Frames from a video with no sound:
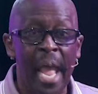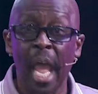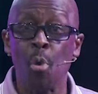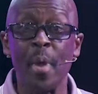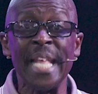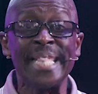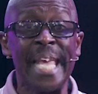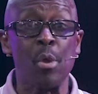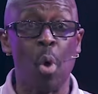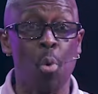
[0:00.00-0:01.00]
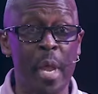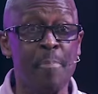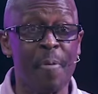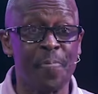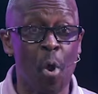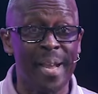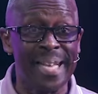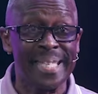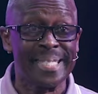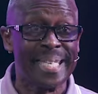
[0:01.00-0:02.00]
And we think what we prefer
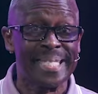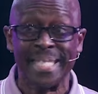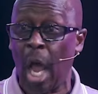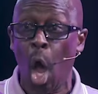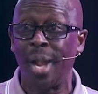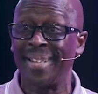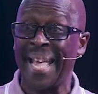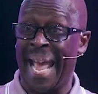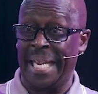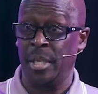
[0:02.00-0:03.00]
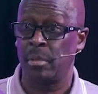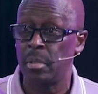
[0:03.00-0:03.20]
is all of that.